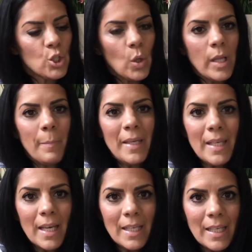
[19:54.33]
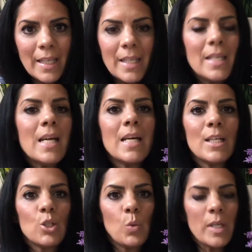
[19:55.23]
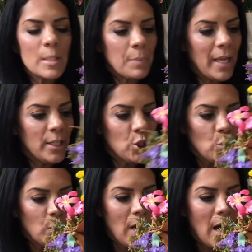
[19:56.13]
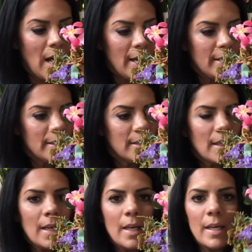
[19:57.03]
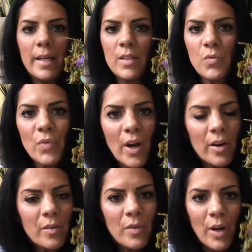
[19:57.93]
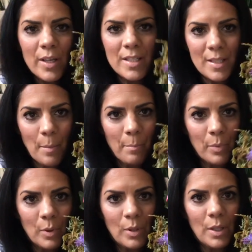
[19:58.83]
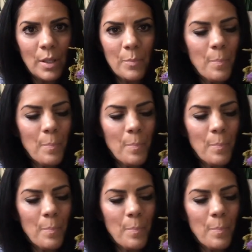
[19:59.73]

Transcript: so let me get in to explain to you guys It's very, very simple.